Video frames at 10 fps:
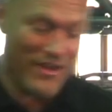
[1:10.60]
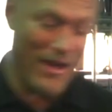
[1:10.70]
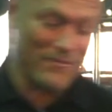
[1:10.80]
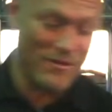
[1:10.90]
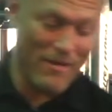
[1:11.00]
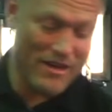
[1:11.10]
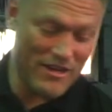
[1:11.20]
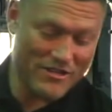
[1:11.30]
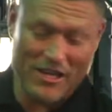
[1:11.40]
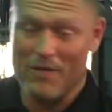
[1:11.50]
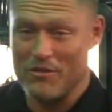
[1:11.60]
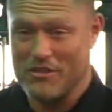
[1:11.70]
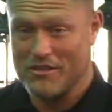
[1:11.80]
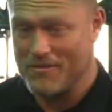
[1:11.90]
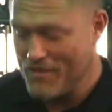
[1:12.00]
it comes to making
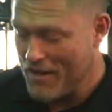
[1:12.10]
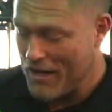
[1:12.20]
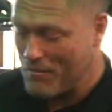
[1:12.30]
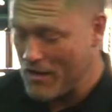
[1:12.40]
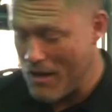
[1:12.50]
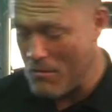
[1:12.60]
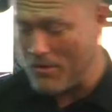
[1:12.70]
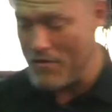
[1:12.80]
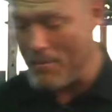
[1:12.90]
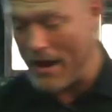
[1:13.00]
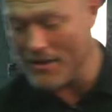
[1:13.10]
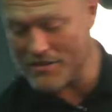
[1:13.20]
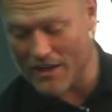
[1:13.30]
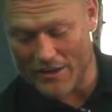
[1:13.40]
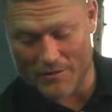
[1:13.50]
sandwiches, it can become a bit of a
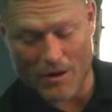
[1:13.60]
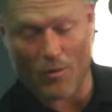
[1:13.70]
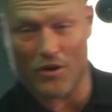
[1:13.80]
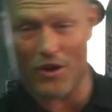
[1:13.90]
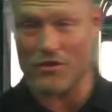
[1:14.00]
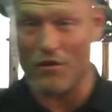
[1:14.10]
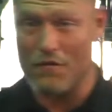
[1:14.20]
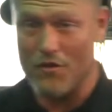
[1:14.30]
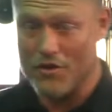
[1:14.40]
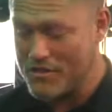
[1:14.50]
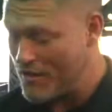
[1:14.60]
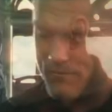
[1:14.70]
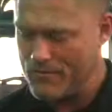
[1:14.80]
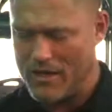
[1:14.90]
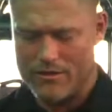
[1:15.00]
balancing act about what goes on first.
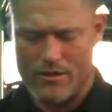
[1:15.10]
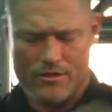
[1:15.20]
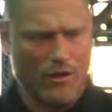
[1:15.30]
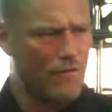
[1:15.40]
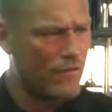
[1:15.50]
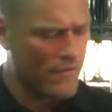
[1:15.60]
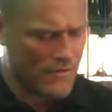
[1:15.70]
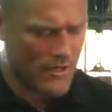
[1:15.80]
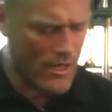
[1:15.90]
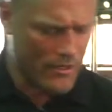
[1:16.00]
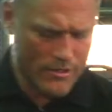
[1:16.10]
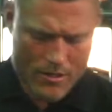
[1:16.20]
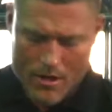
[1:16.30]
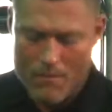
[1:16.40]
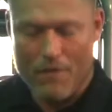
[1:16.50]
Take this off, for starters.
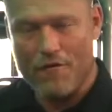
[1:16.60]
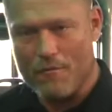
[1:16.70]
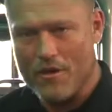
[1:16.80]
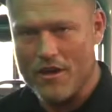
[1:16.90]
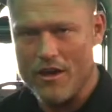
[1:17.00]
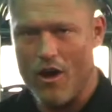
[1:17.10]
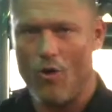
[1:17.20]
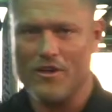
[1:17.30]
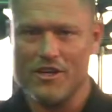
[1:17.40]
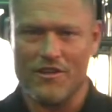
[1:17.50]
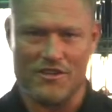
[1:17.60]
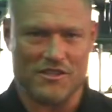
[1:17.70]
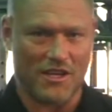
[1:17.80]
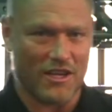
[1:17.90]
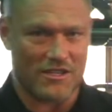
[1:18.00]
But for me, I always go the
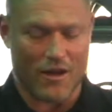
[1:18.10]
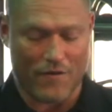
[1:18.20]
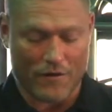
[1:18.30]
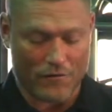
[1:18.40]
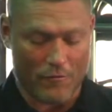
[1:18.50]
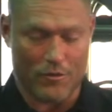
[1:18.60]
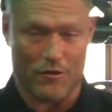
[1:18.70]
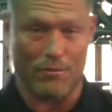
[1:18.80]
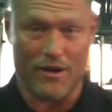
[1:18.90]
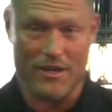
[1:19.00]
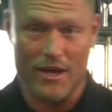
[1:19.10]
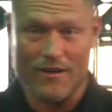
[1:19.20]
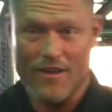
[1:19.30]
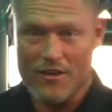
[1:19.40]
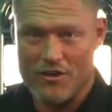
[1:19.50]
sticky stuff after I put the bread down,
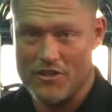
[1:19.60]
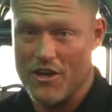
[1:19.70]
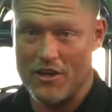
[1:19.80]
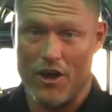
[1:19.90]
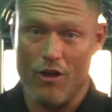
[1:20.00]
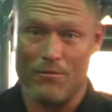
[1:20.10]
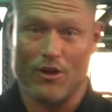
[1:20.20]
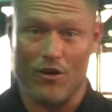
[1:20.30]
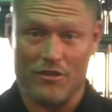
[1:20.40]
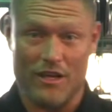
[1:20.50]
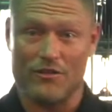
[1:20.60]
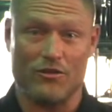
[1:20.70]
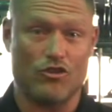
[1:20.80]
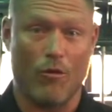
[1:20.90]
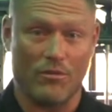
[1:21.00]
because then I can hope the contents
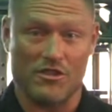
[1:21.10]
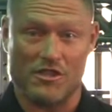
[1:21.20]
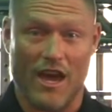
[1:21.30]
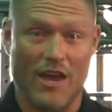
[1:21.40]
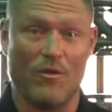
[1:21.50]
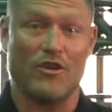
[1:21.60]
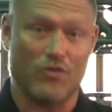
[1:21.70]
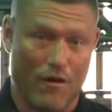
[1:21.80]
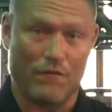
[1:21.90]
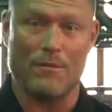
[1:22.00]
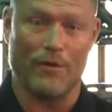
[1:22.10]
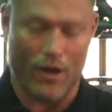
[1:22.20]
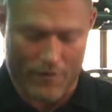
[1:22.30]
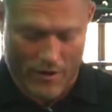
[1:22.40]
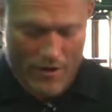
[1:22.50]
on top will stay when I try and flip it
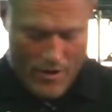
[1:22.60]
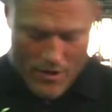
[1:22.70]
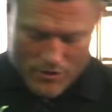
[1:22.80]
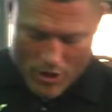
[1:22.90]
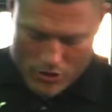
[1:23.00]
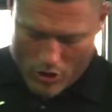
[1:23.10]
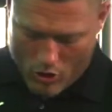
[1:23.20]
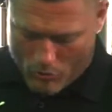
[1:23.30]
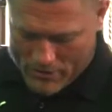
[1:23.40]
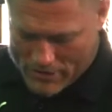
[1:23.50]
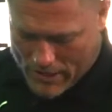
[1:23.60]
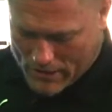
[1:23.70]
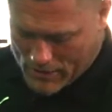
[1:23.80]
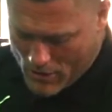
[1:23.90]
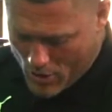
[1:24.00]
over. So I just go hummus
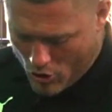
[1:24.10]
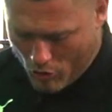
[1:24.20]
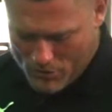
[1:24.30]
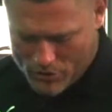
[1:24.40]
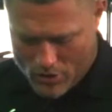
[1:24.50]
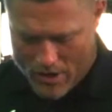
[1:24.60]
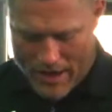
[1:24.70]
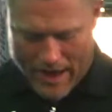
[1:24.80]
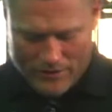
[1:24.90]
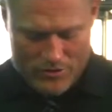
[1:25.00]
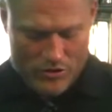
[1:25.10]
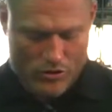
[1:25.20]
next. Hummus will kind of act as a